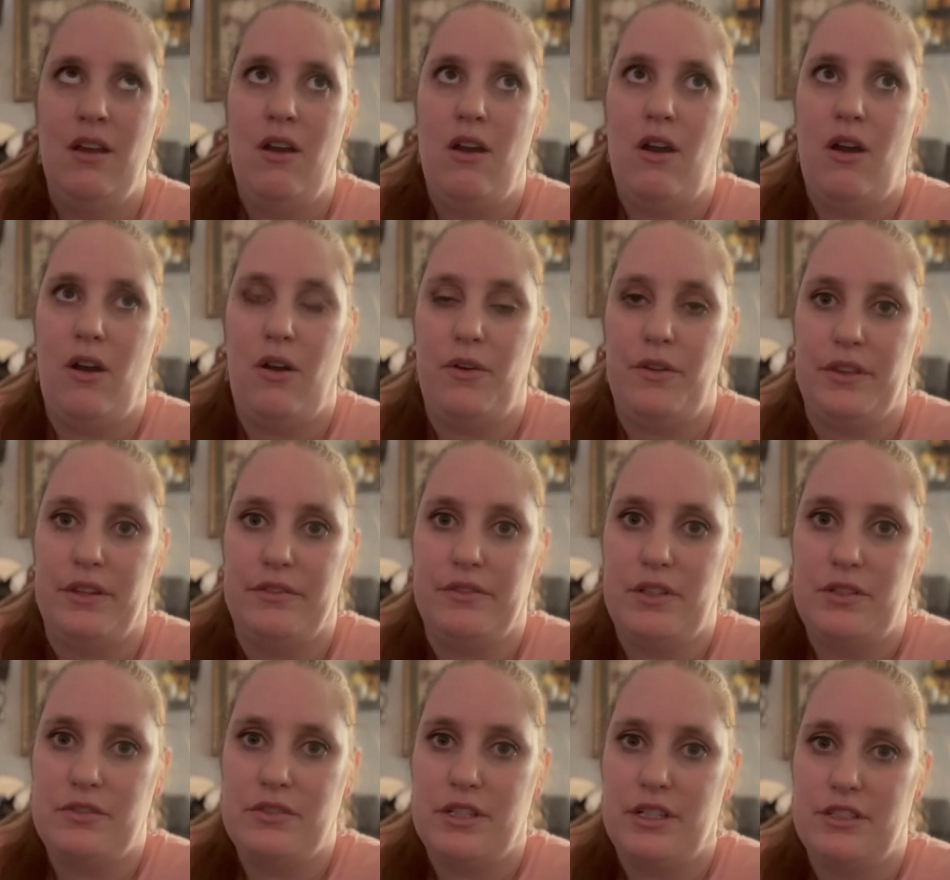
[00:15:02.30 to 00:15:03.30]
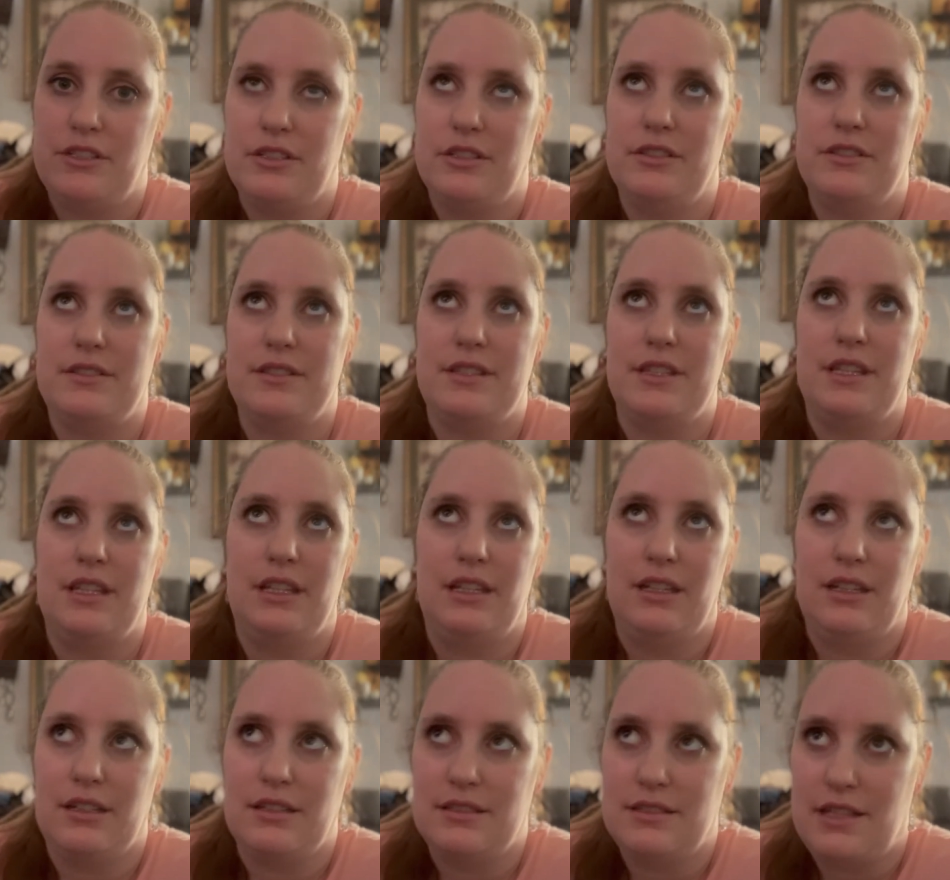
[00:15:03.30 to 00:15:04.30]
all the phone chargers, the
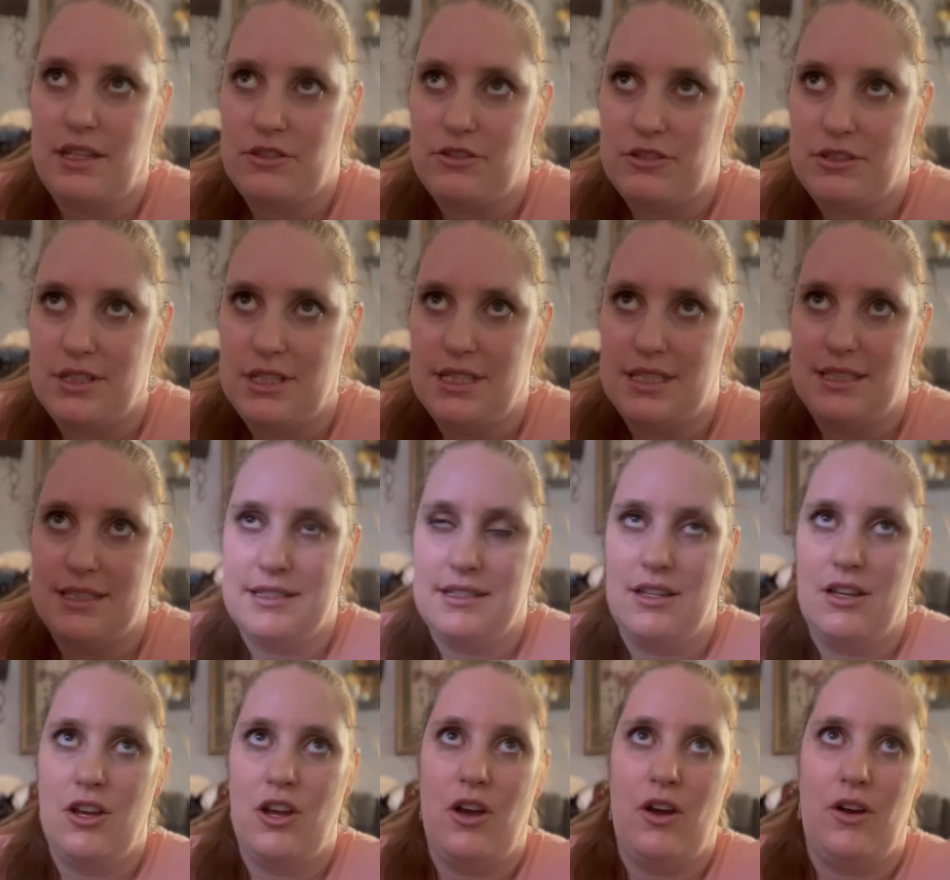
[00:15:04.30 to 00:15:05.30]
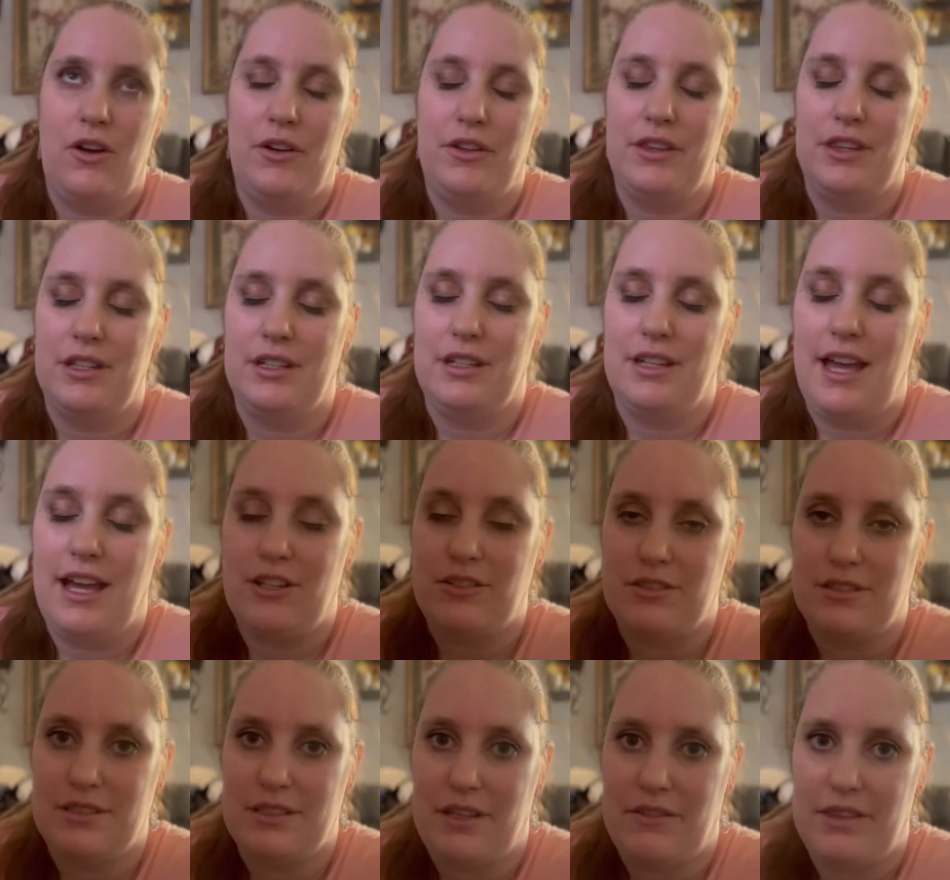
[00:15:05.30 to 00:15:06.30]
accessories, all the extra
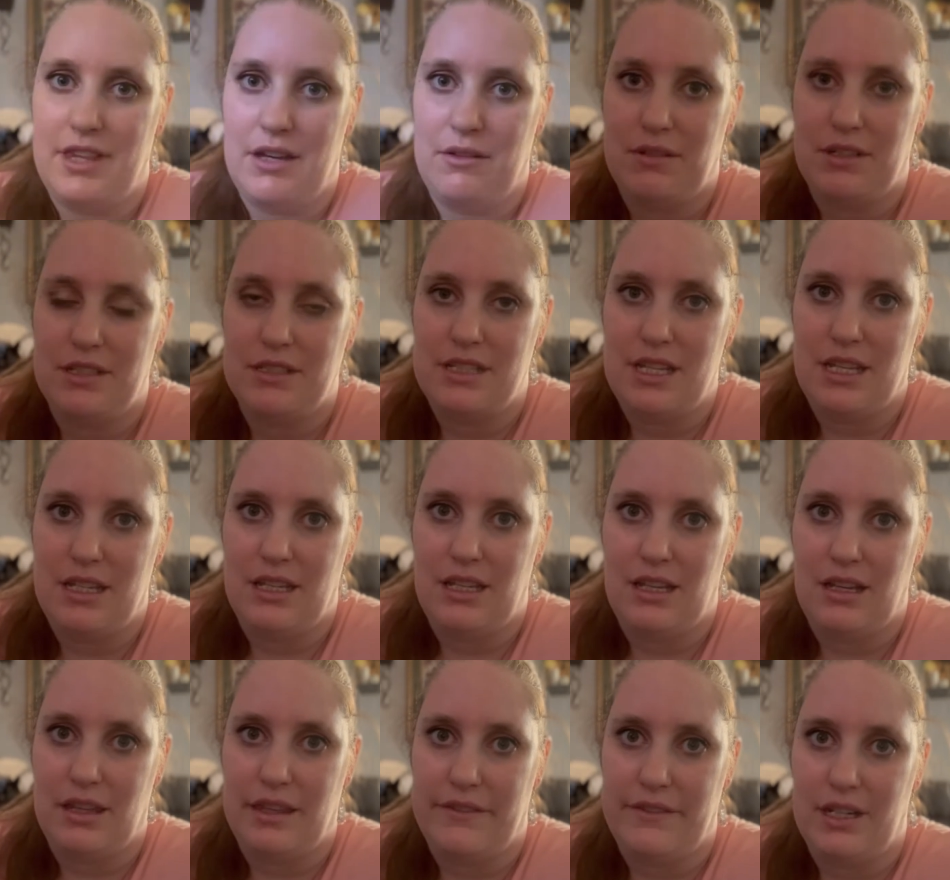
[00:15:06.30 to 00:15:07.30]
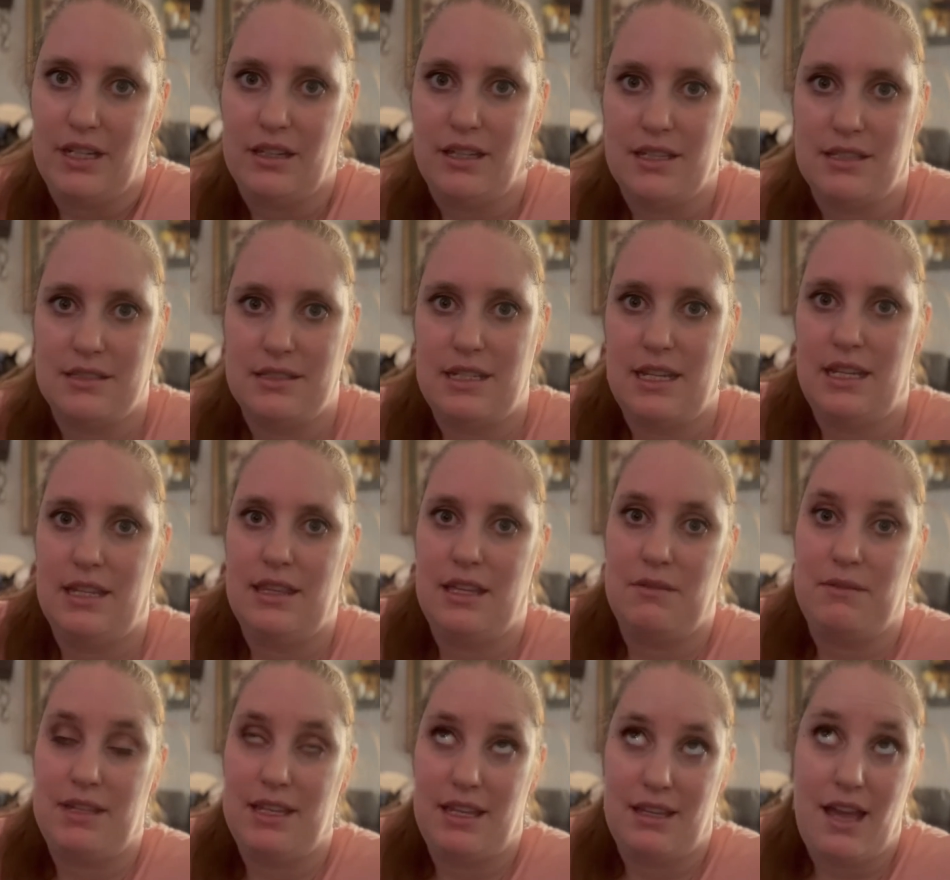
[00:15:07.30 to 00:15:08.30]
stuff that we were taking on the very last day that
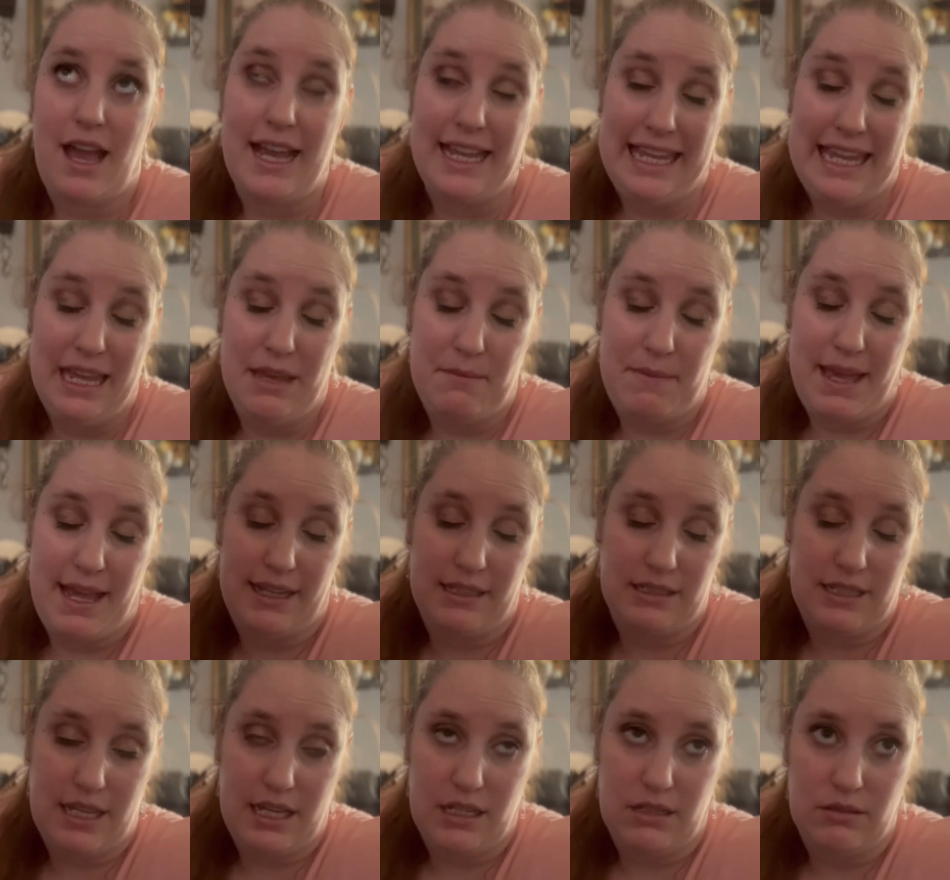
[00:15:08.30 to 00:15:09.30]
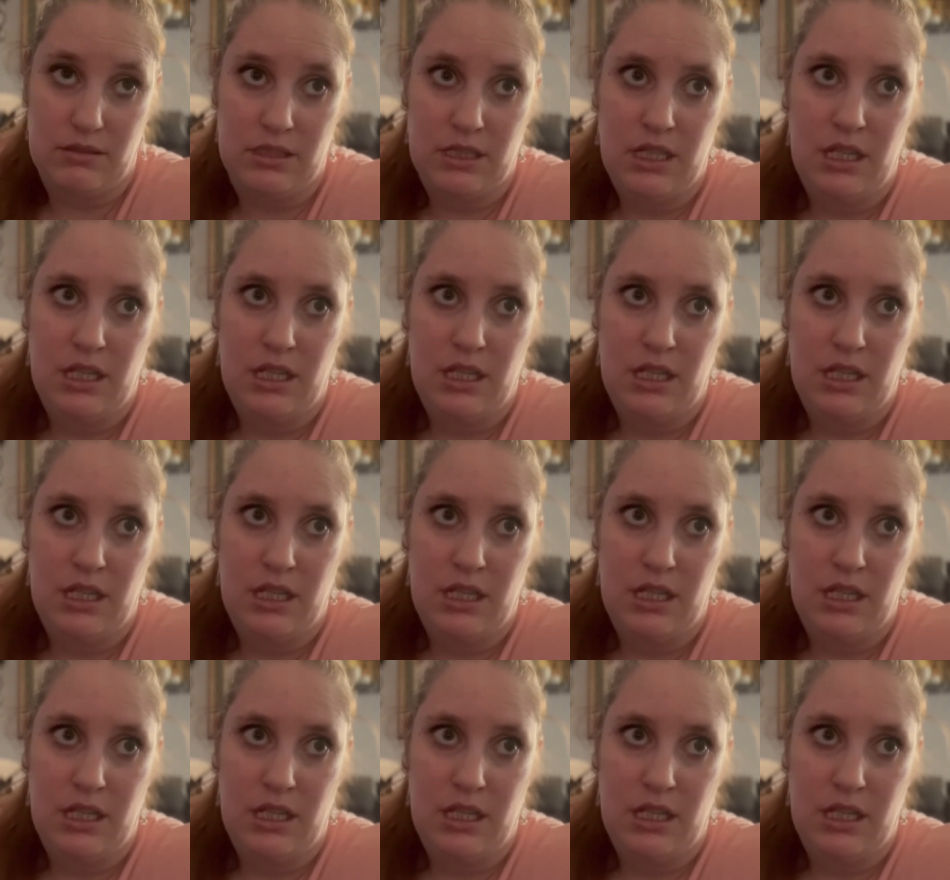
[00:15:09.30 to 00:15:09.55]
I can't pack now,